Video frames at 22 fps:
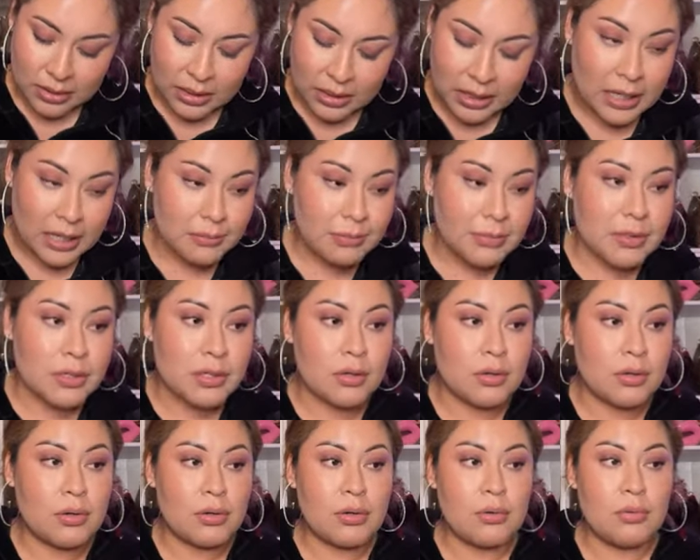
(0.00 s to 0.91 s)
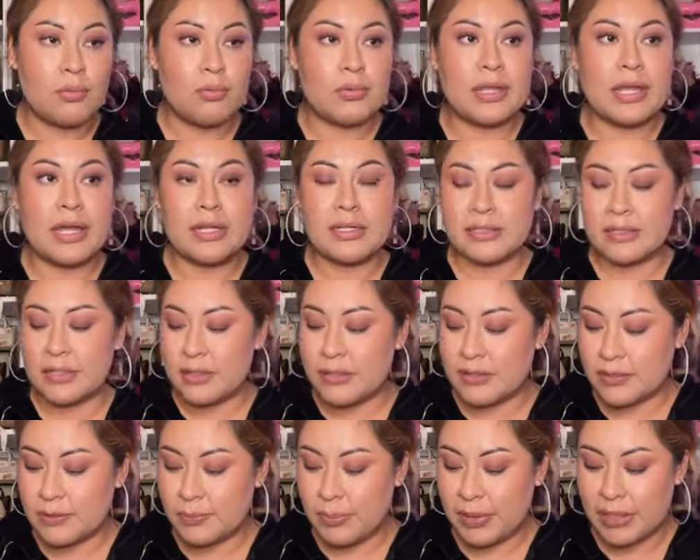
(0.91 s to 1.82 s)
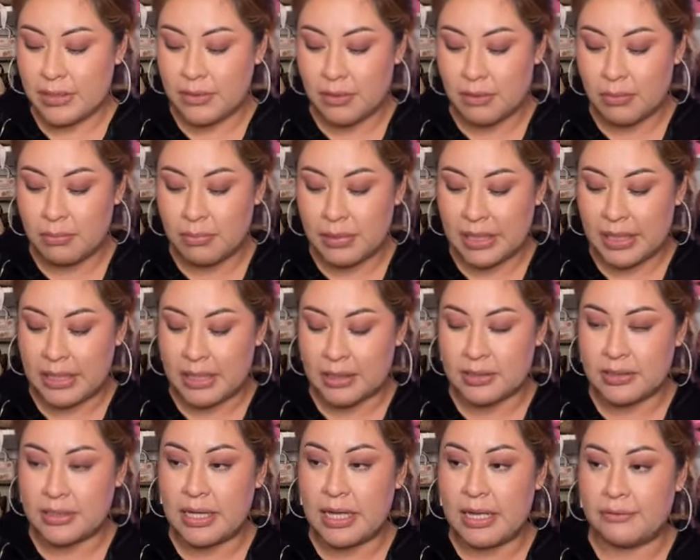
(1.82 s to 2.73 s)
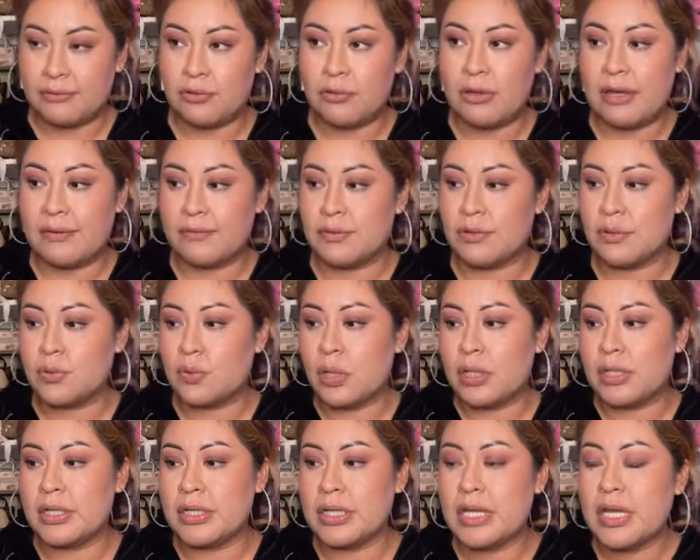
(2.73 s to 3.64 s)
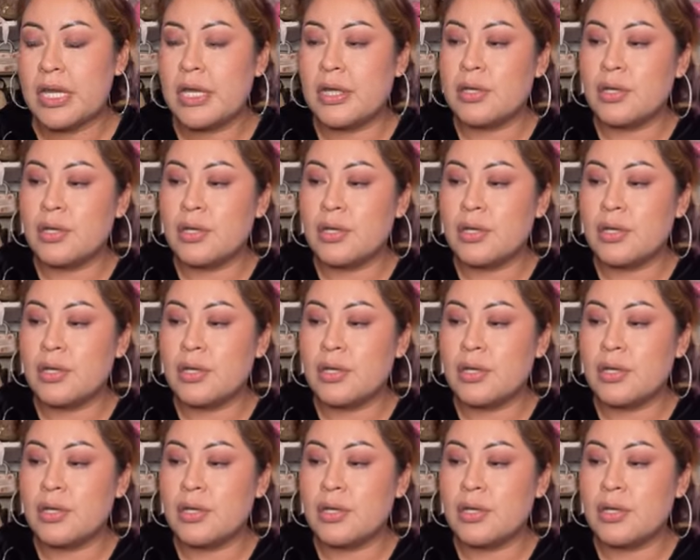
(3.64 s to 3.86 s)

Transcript: I'm a girl that's going to spend on bags. They have to have good quality.